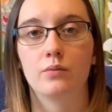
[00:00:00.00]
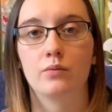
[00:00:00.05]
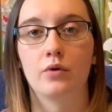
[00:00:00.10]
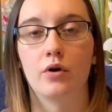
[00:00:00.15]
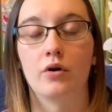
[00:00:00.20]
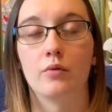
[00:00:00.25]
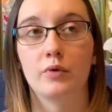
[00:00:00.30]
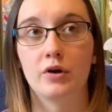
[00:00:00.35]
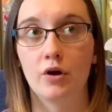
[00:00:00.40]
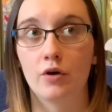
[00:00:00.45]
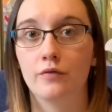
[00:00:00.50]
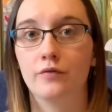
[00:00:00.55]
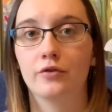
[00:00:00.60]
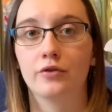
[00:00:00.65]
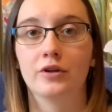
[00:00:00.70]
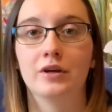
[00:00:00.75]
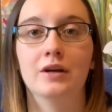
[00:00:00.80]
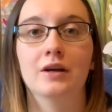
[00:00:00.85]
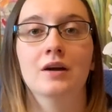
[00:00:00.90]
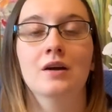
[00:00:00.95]
we
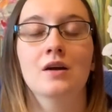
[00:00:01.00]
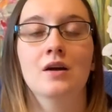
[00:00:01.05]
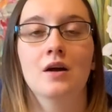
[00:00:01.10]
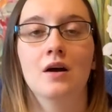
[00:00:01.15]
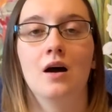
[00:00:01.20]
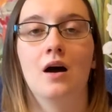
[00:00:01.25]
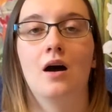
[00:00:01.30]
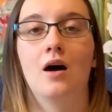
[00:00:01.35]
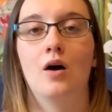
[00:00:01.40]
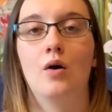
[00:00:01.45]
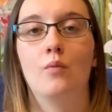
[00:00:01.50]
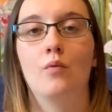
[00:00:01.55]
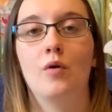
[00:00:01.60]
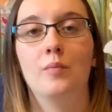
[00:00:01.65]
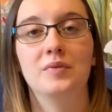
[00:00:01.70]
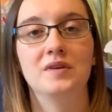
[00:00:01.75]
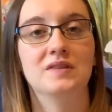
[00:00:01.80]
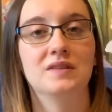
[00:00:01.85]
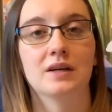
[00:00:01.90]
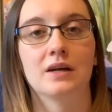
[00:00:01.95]
hopefully won't
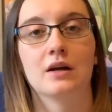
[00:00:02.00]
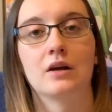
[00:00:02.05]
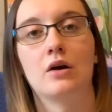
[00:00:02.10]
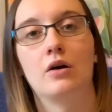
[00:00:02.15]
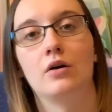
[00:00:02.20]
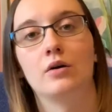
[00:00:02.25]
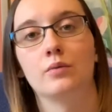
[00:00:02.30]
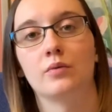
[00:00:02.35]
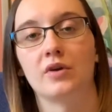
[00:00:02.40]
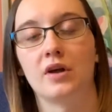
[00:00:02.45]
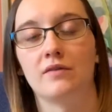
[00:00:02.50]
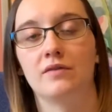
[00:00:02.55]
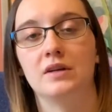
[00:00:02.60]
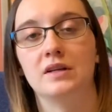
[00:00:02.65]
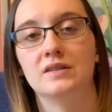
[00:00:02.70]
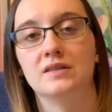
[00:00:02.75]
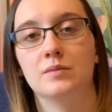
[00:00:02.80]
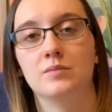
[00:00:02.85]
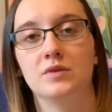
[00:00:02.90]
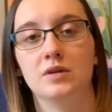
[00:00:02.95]
be sick at all and won't have any
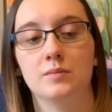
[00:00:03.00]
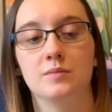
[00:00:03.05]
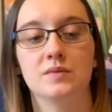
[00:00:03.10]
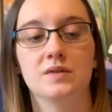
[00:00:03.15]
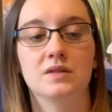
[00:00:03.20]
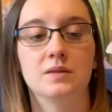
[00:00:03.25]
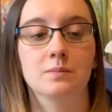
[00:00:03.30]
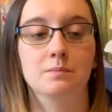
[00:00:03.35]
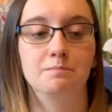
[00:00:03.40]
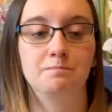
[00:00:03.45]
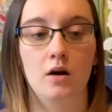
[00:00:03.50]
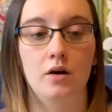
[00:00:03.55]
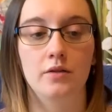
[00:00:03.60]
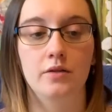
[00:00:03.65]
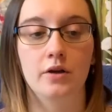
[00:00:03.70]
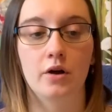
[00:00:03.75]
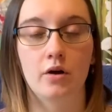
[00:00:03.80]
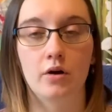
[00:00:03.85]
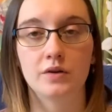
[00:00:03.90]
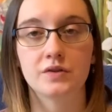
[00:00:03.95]
symptoms.
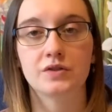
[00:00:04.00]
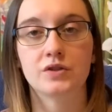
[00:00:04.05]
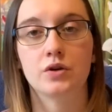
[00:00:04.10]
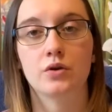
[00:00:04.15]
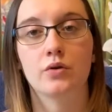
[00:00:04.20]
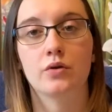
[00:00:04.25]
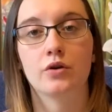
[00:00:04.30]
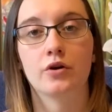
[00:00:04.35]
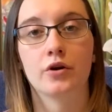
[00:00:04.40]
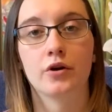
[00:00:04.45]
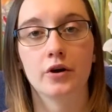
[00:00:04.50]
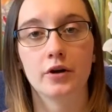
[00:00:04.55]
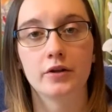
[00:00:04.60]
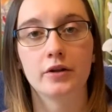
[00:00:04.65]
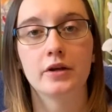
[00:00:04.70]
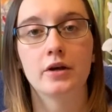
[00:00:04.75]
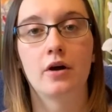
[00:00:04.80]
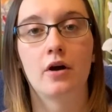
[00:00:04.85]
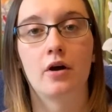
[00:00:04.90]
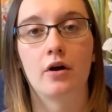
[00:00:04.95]
They also currently
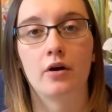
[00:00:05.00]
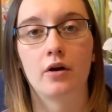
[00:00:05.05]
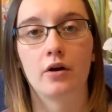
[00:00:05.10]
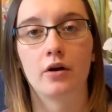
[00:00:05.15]
are